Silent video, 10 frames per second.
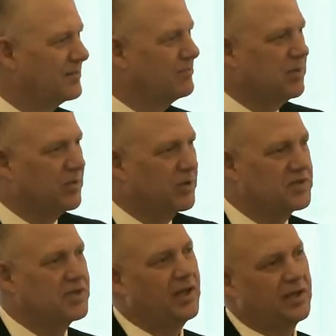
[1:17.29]
people are
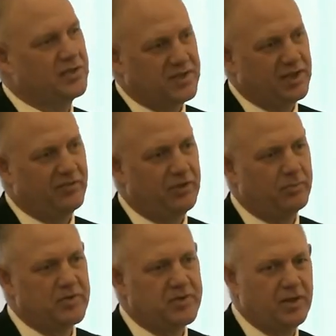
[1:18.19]
saying
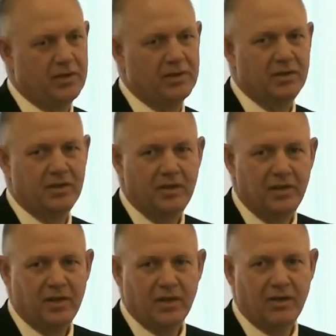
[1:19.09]
70%
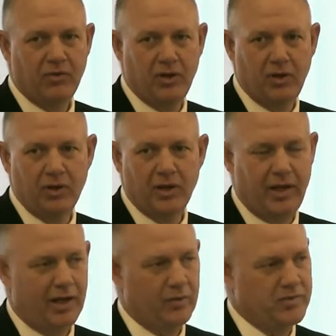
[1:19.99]
of all
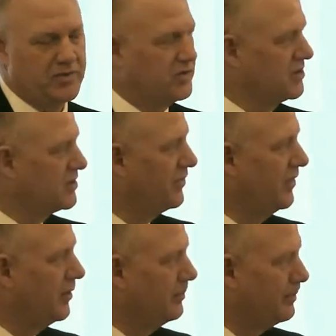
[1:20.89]
acquisitions
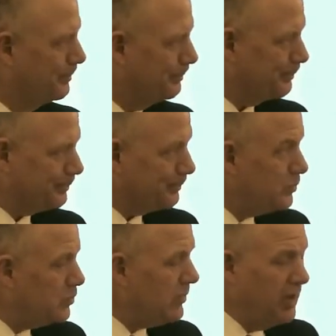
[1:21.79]
fail?
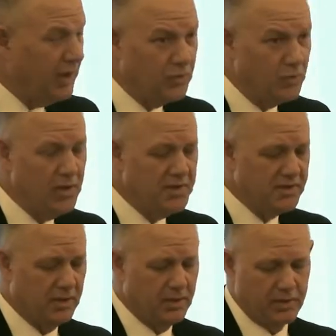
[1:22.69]
And the
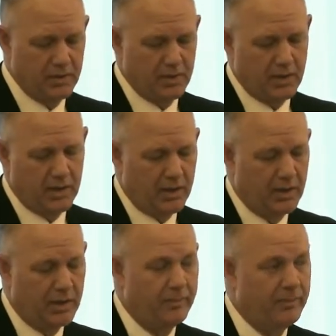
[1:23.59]
reason
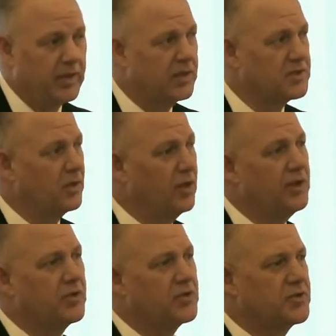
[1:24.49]
um, is a
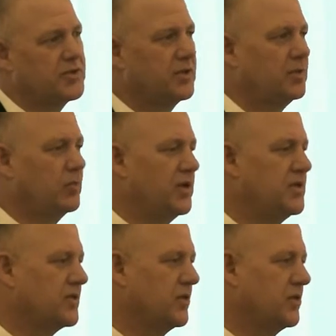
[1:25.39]
lot of this, the
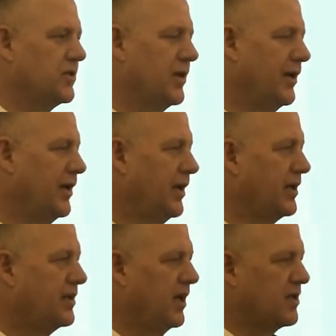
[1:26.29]
research
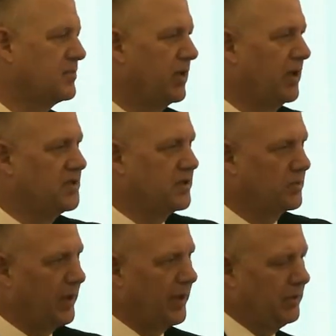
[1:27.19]
takes place
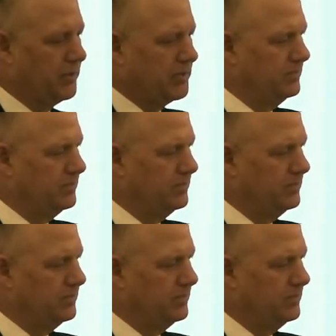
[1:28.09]
around